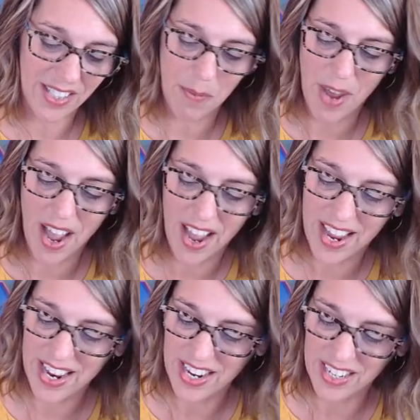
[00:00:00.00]
sub
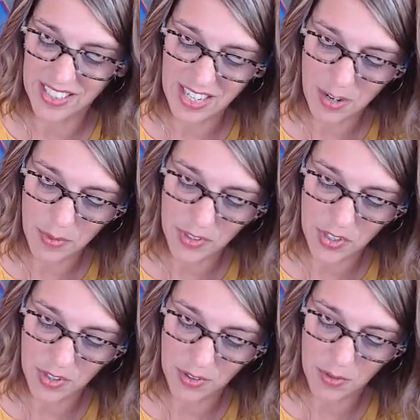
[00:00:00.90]
I is equal
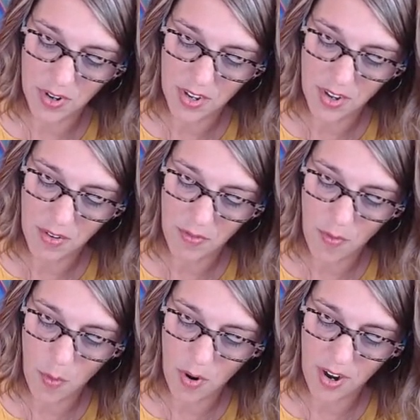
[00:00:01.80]
to
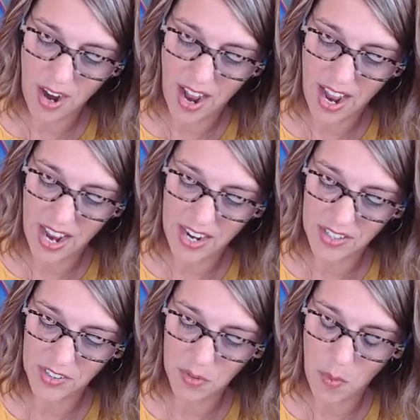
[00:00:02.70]
4i
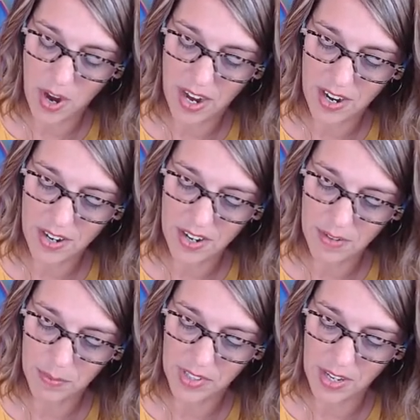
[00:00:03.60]
squared
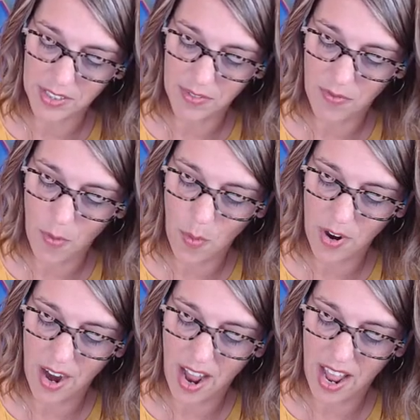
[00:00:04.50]
plus
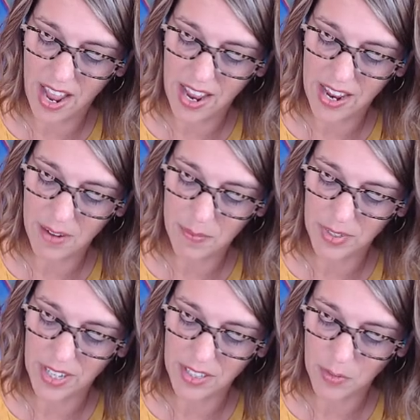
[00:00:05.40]
4i
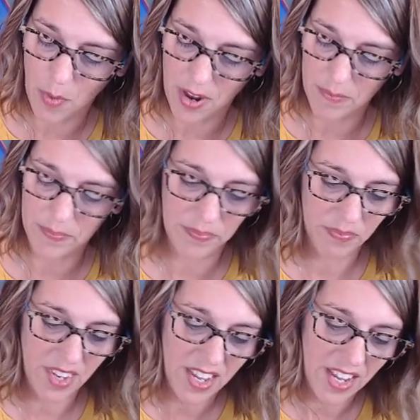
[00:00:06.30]
plus 1.
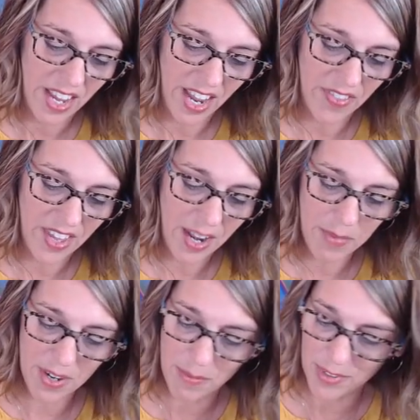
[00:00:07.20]
And then I'm
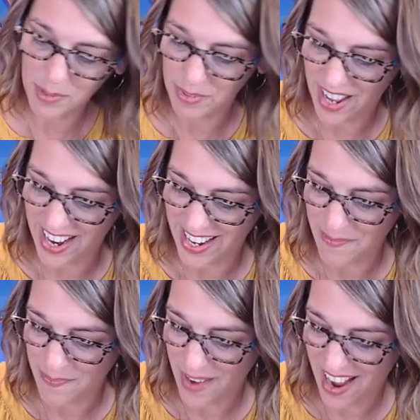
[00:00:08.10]
going to multiply
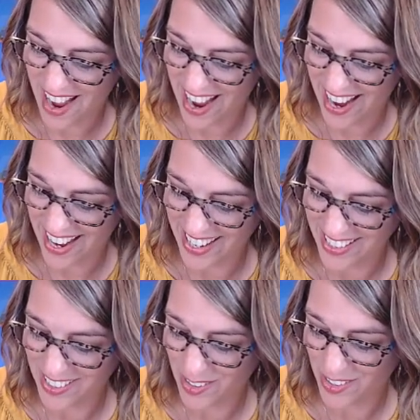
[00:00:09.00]
by,
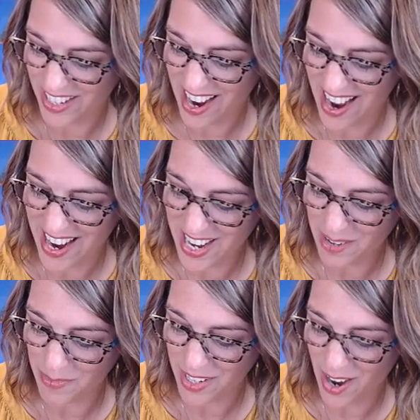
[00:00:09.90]
so
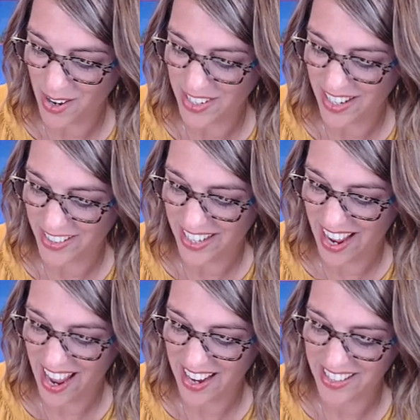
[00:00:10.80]
times our delta
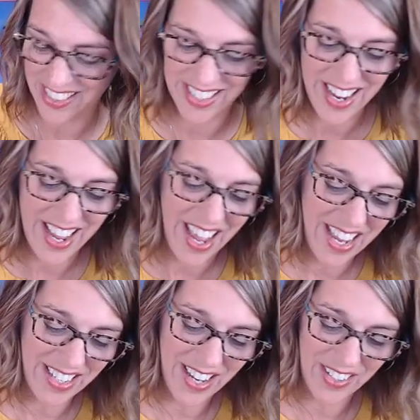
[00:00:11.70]
x,
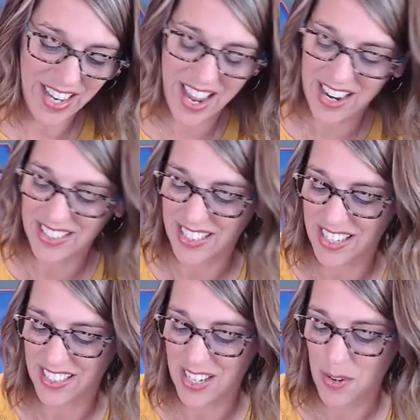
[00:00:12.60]
and delta x
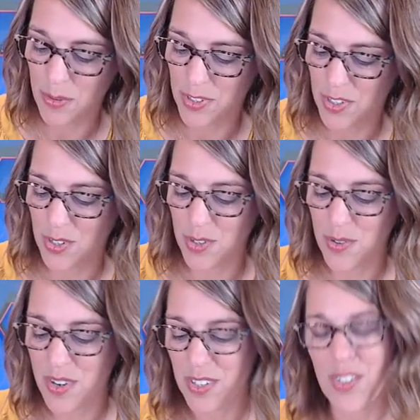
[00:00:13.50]
is equal
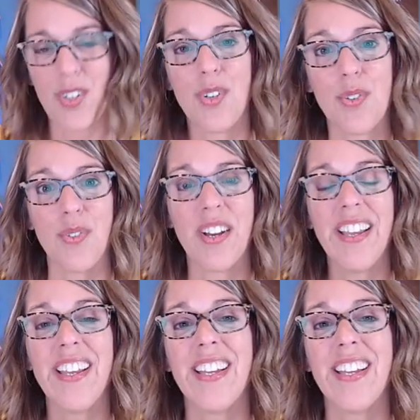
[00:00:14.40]
to 2.